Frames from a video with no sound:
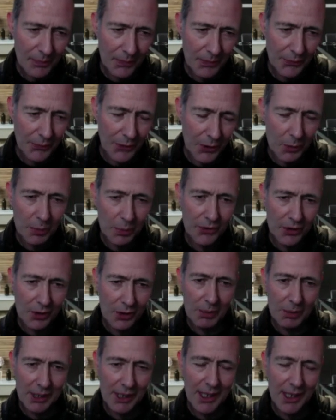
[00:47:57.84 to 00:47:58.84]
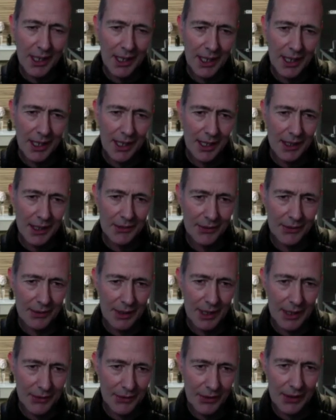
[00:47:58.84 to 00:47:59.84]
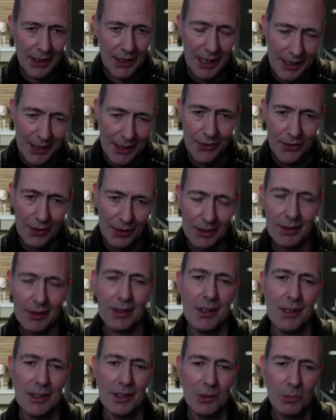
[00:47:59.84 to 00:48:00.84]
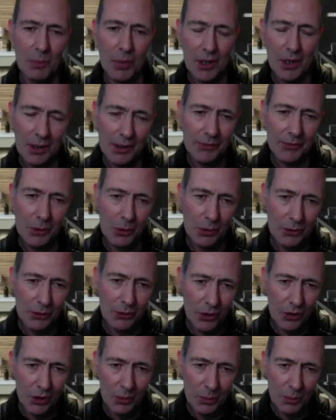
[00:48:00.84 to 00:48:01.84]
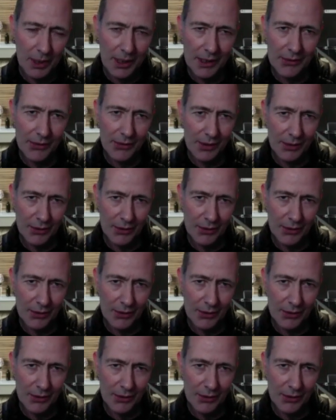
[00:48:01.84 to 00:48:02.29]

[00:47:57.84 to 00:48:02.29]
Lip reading: Phil, presumably as the agent, part of your job is to